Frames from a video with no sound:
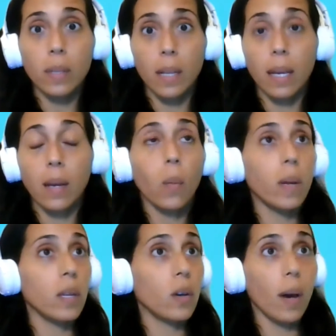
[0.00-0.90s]
like
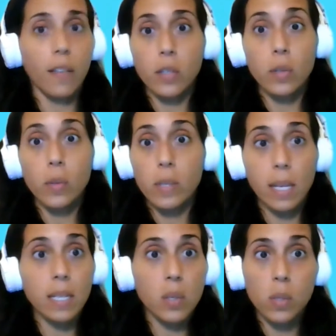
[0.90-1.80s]
when you have to do
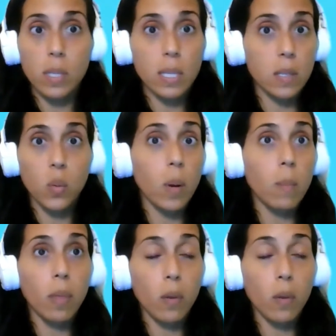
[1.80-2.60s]
6 swim